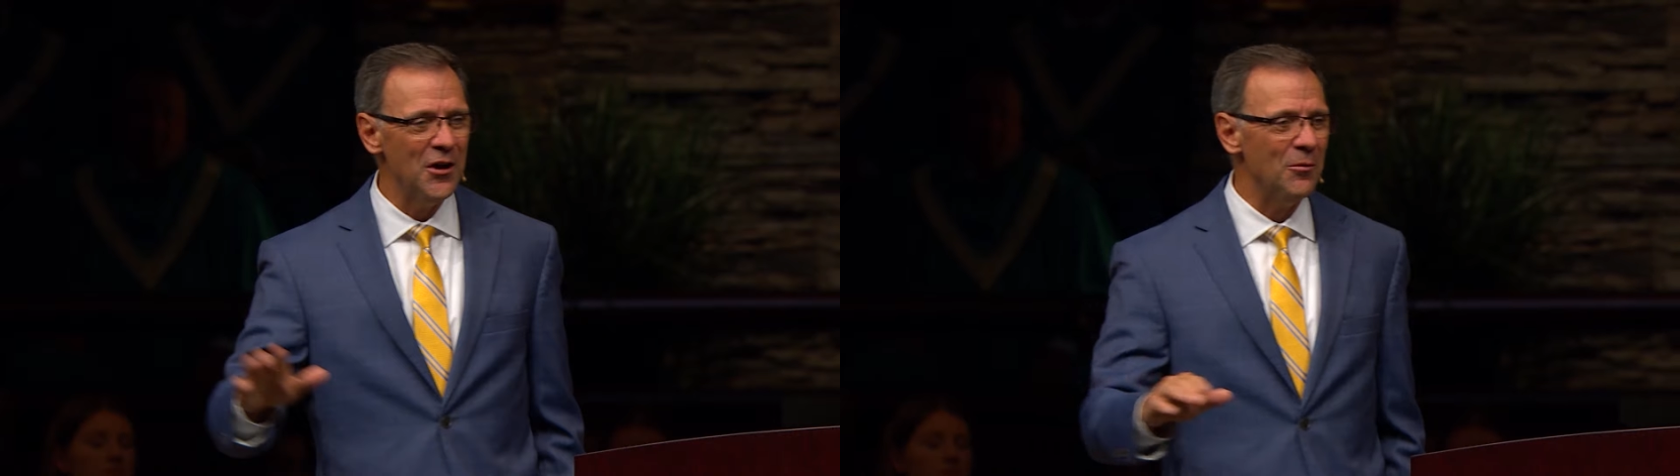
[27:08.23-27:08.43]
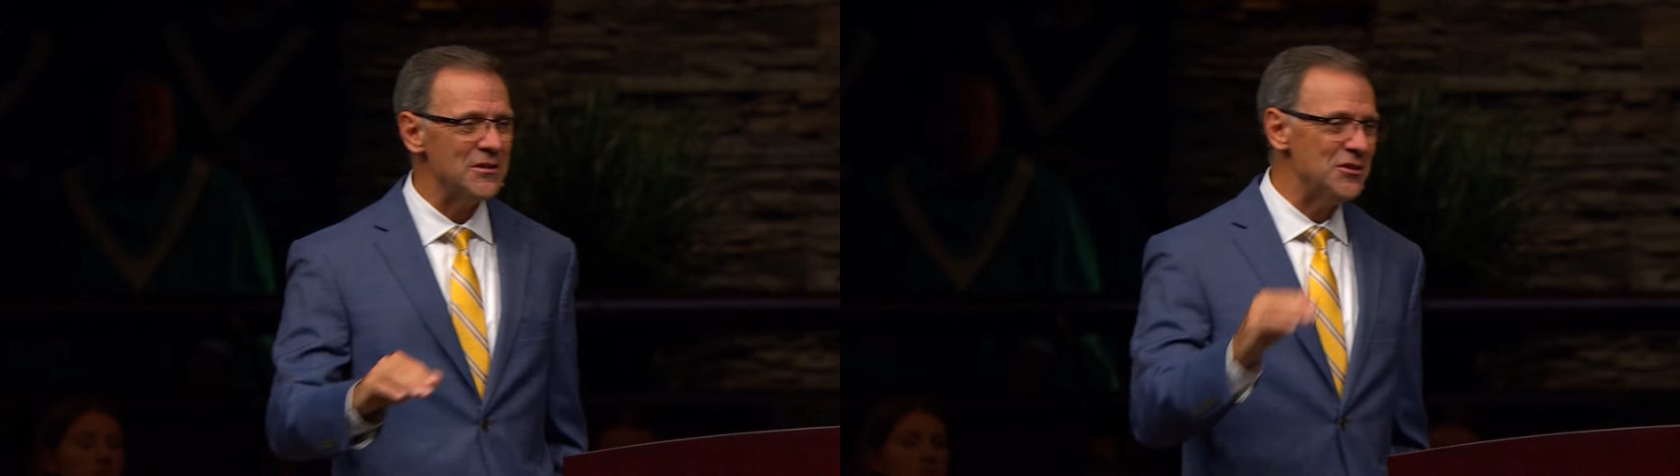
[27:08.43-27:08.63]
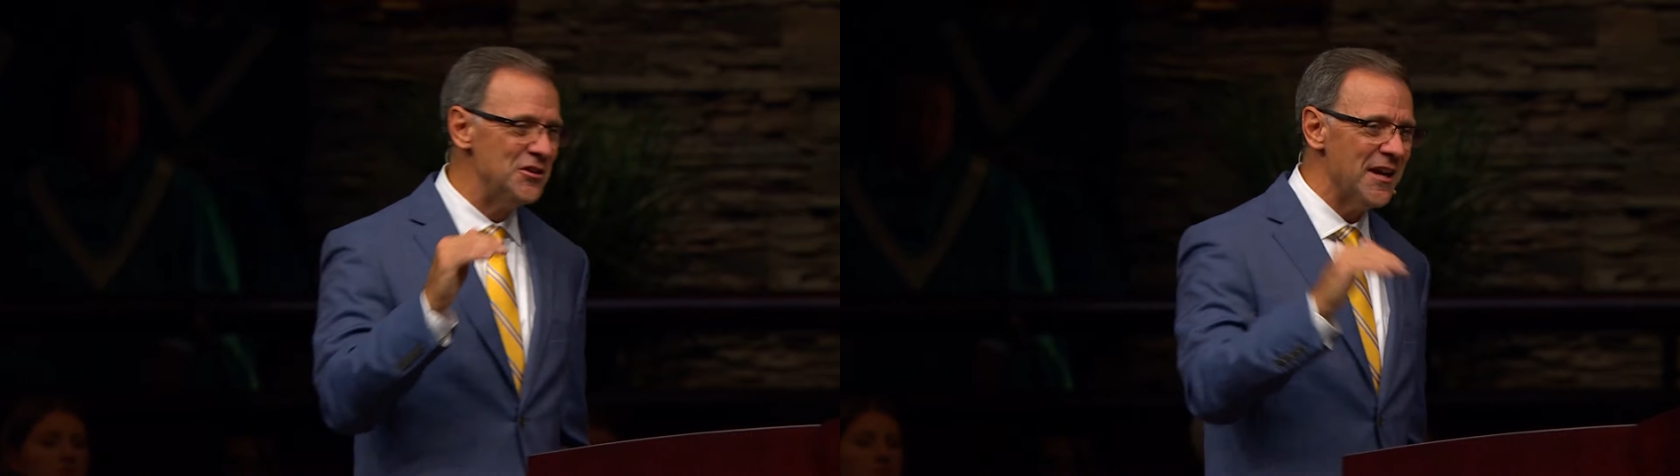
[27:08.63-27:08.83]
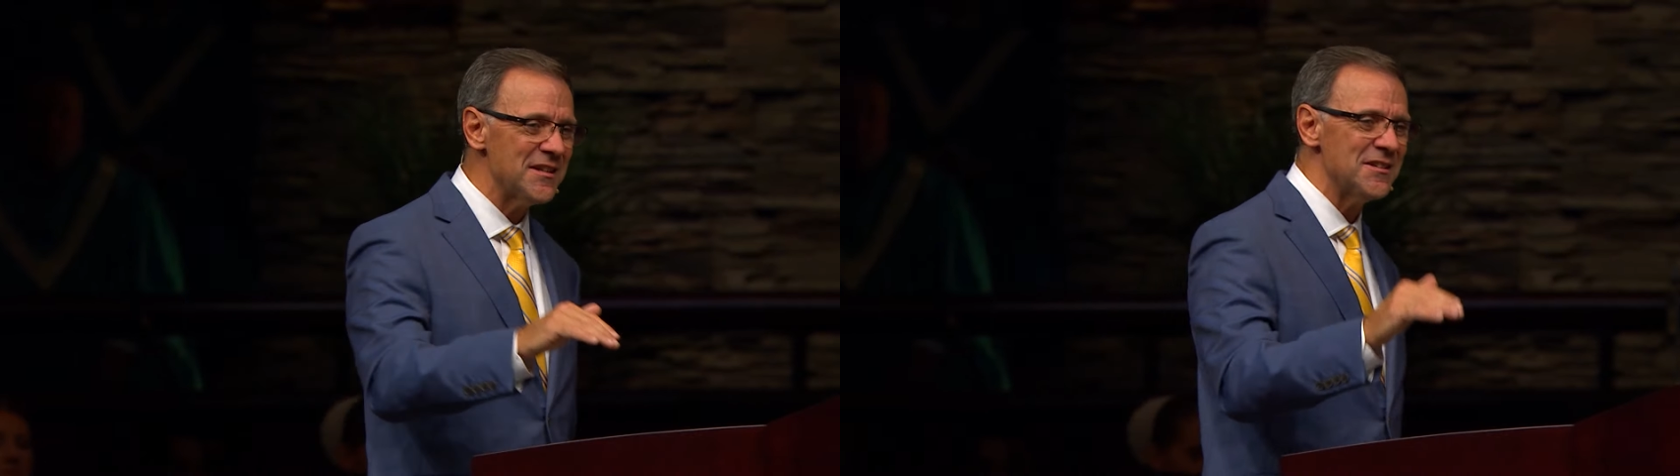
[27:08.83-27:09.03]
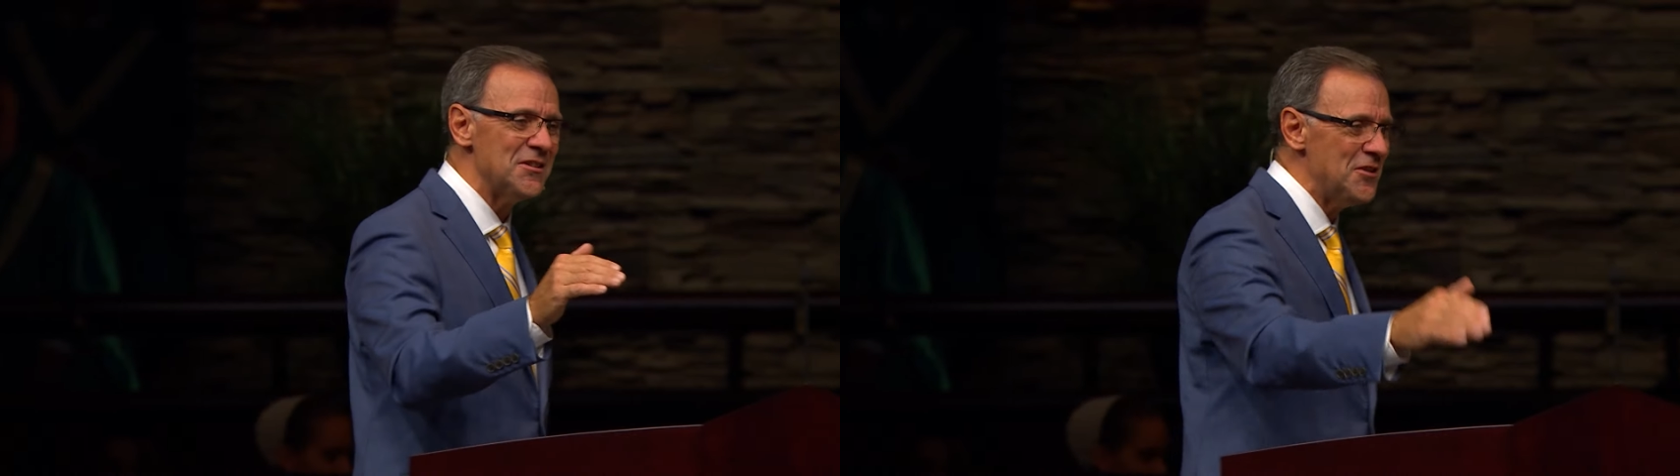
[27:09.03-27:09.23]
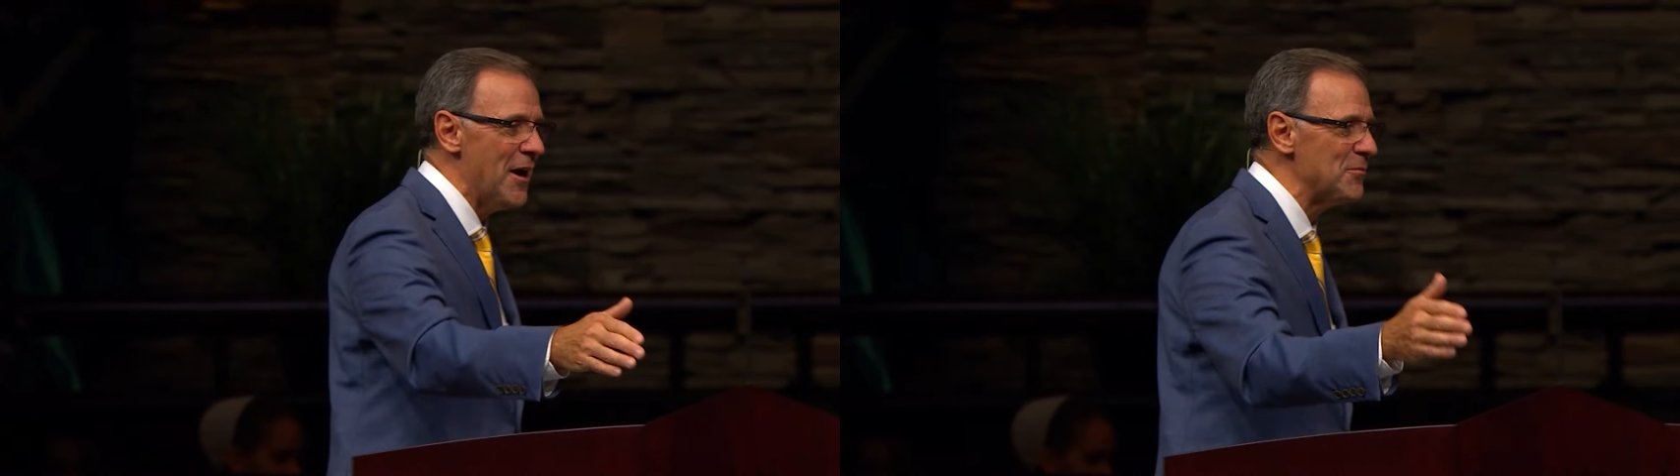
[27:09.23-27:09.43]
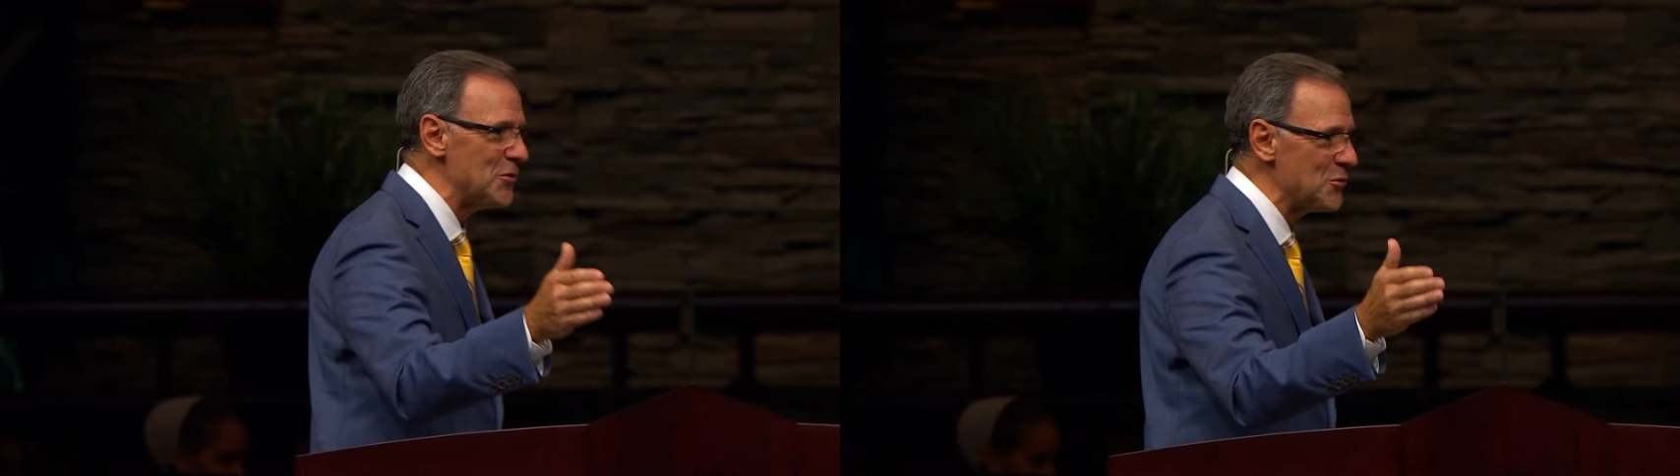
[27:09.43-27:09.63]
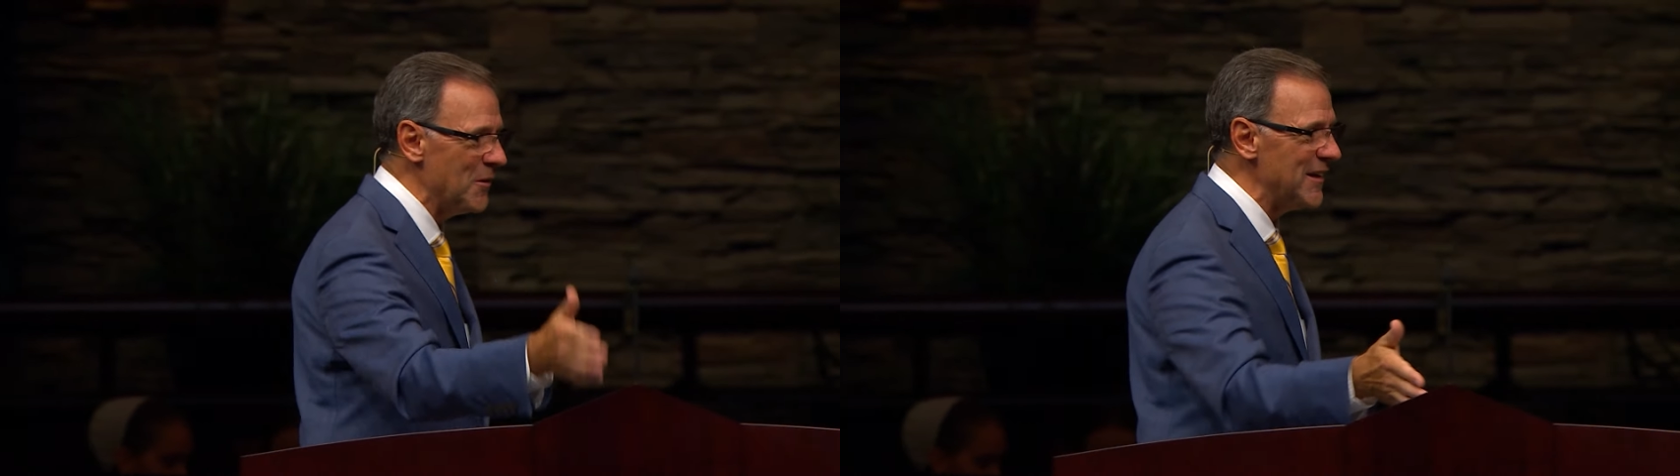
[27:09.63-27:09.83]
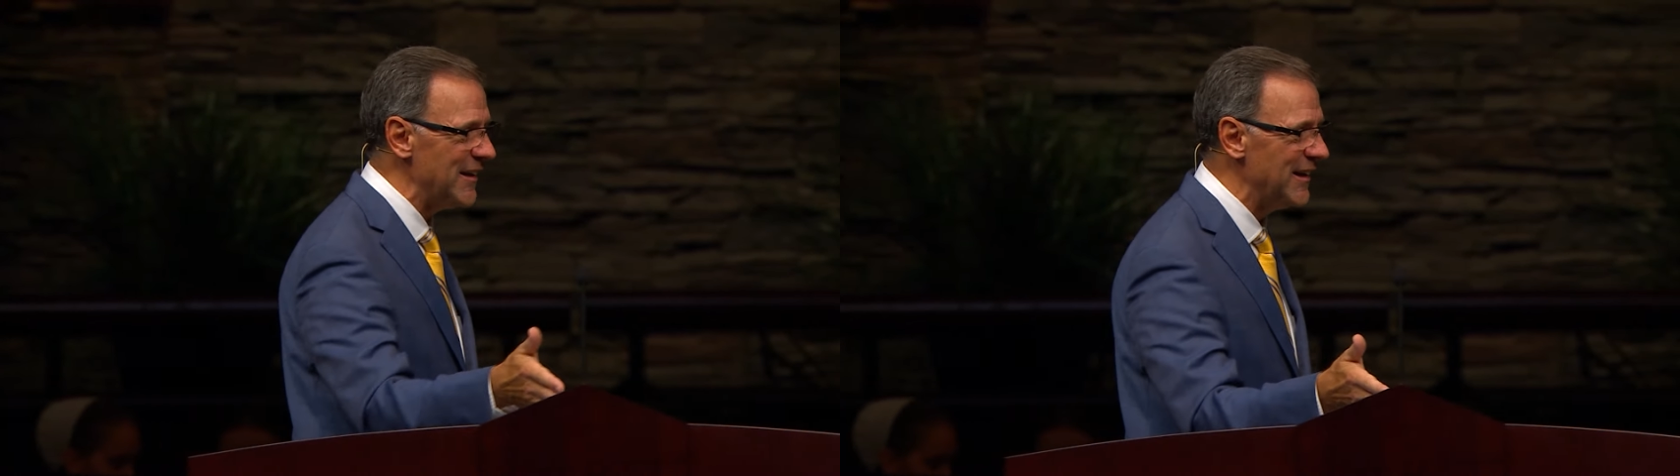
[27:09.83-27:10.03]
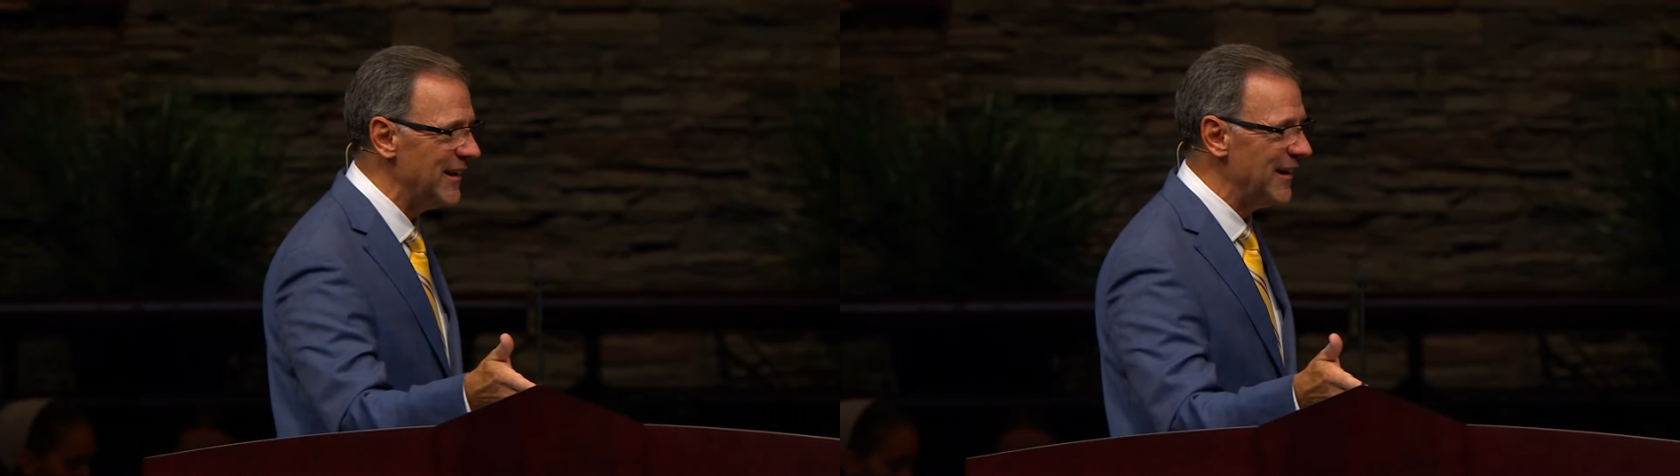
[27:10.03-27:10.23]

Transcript: was Genesis chapter 20.